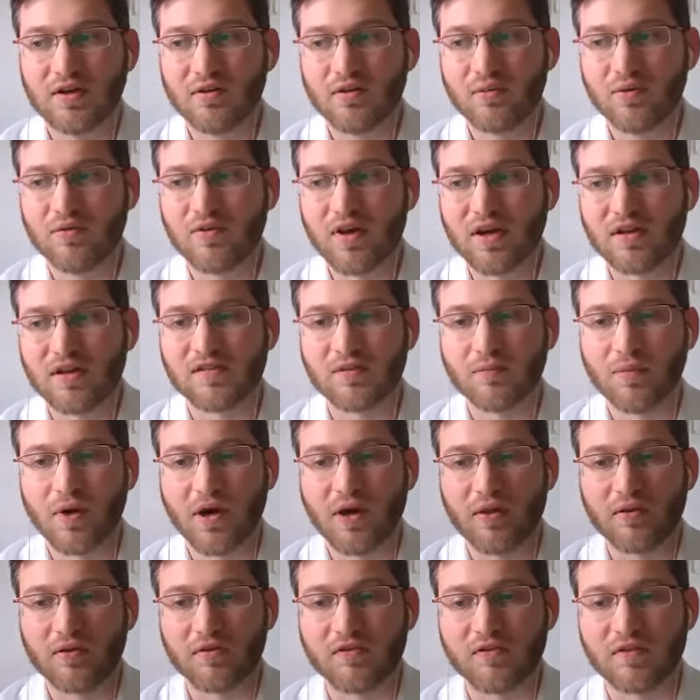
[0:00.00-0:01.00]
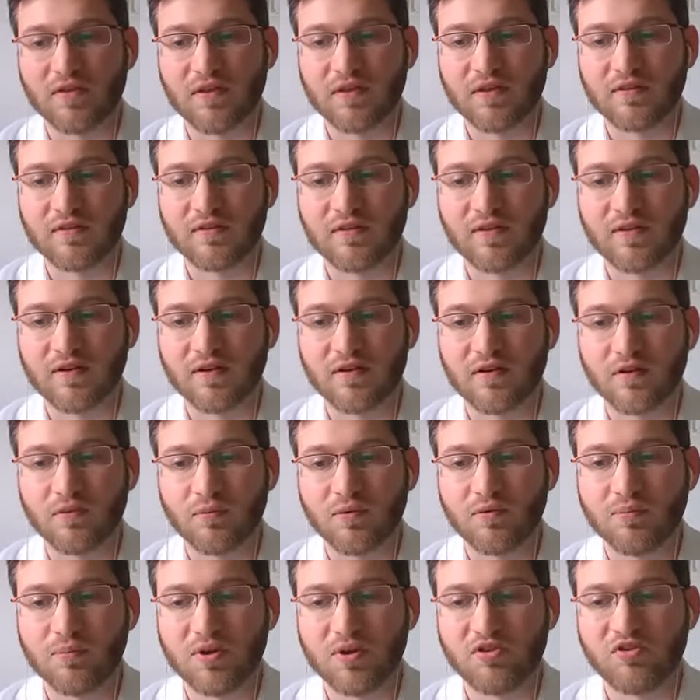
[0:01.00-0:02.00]
We've got some others that
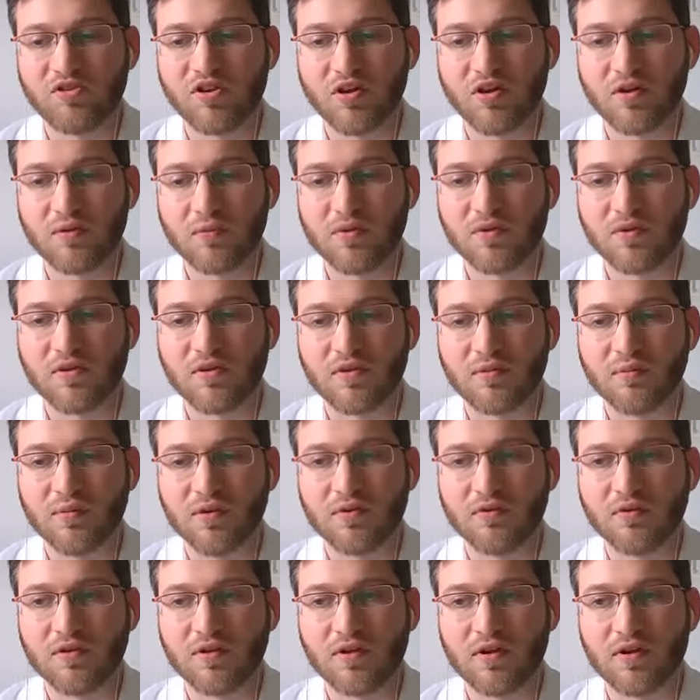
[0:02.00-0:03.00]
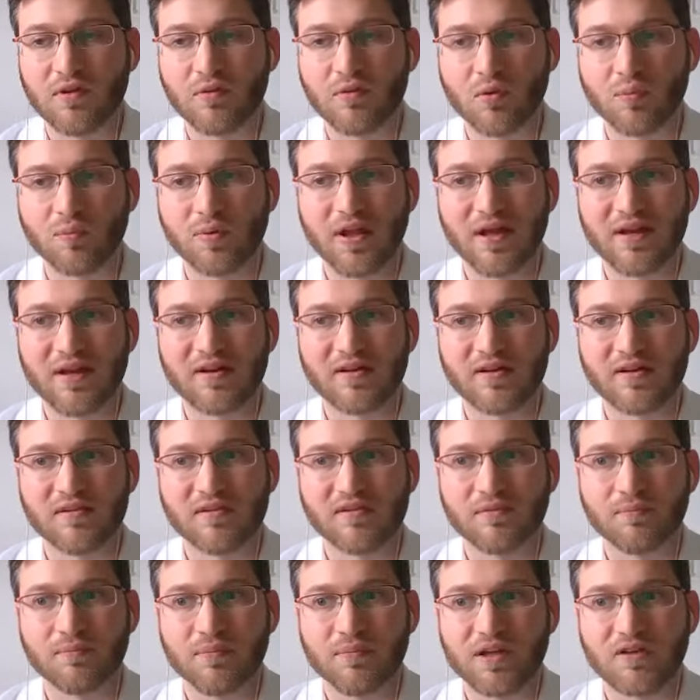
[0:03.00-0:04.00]
we've been sharing with the community that we're planning to
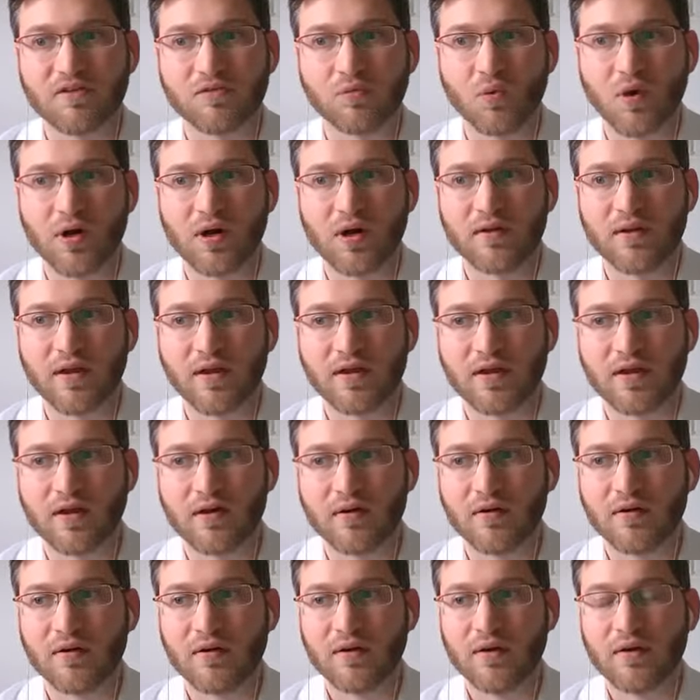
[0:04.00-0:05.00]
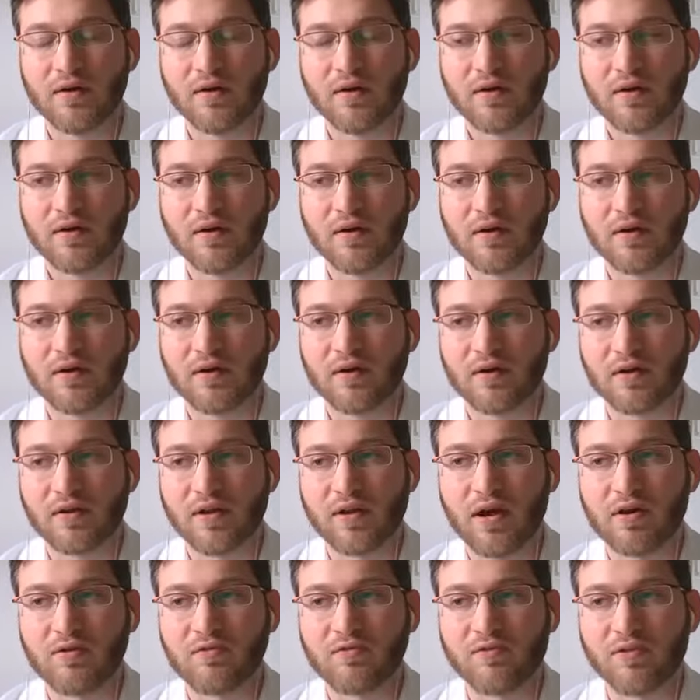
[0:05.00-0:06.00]
submit as well, like our
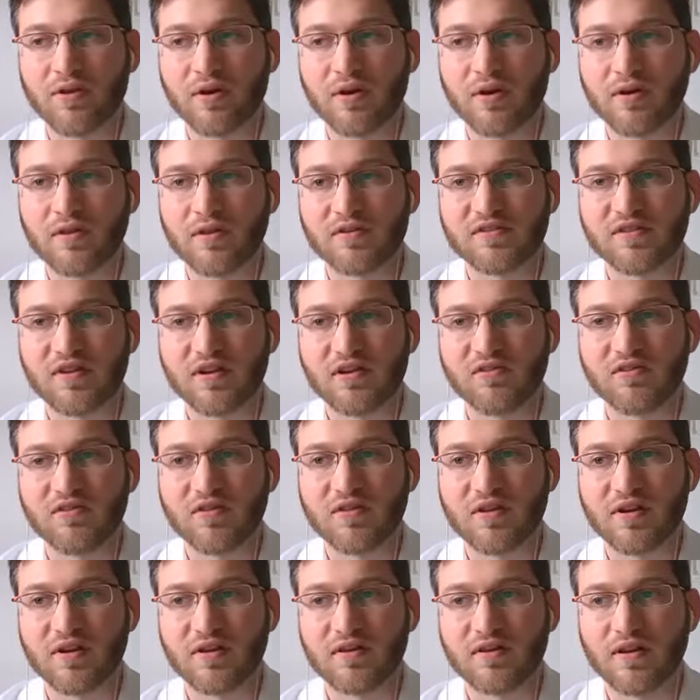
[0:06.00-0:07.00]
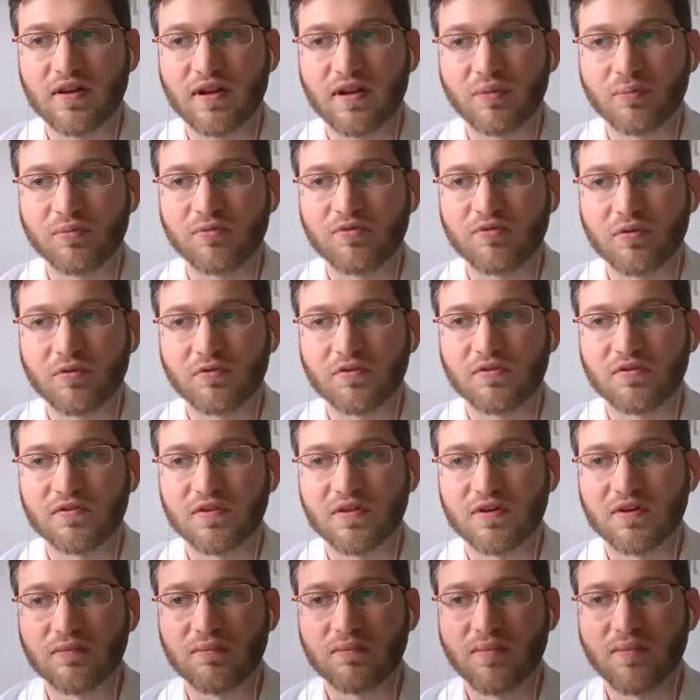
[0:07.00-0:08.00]
Cloudflare extension that helps folks
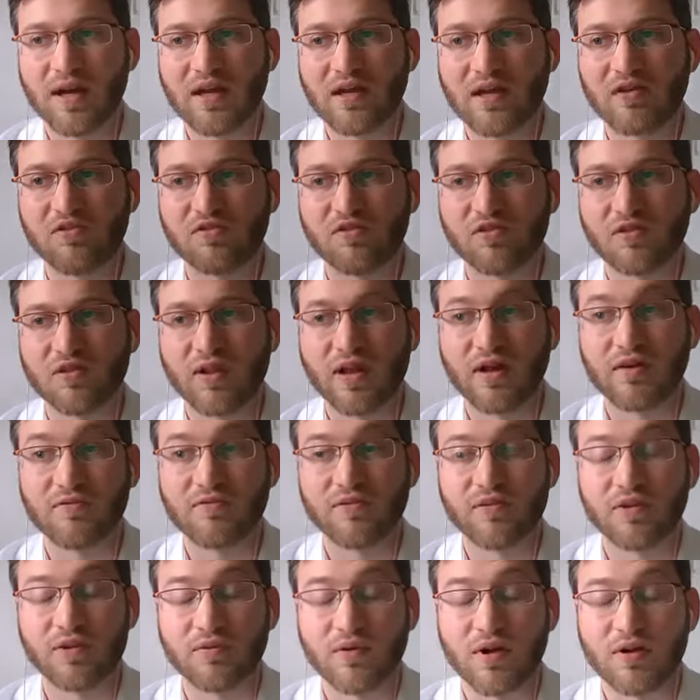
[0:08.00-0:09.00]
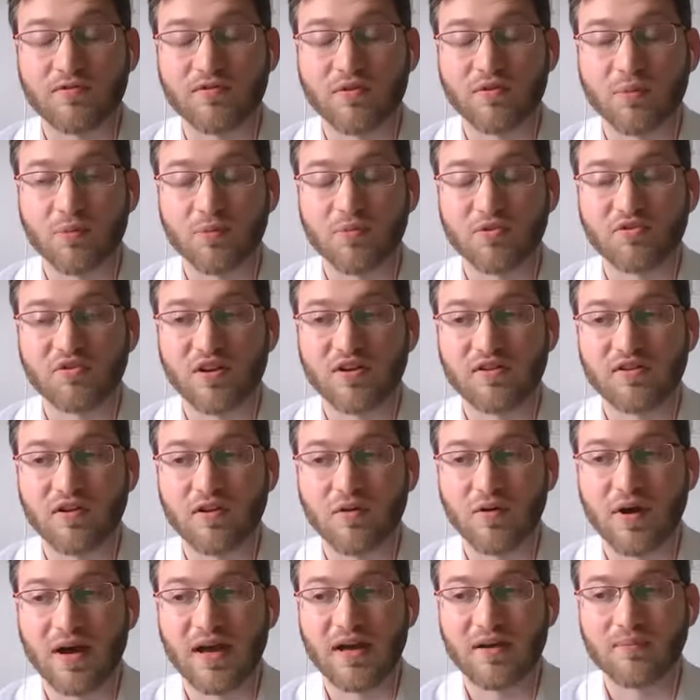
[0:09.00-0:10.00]
manage Cloudflare right from the
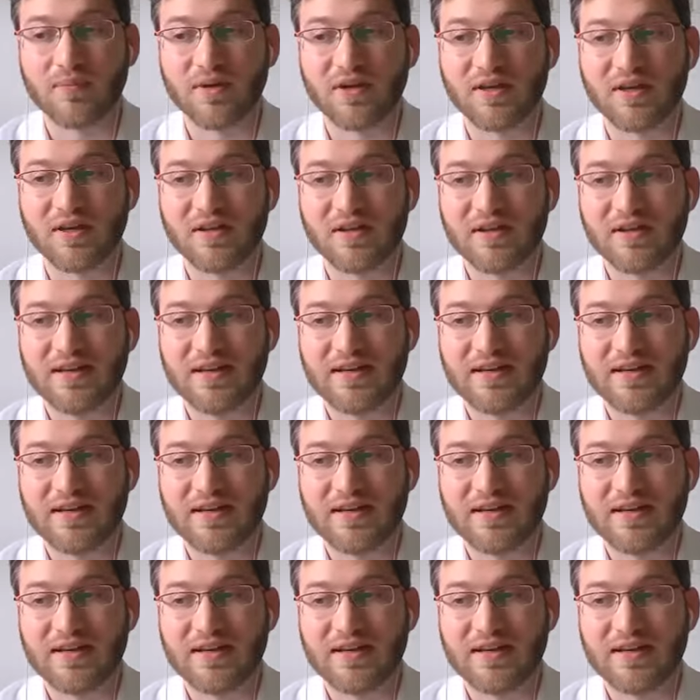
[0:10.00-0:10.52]
Magento admin.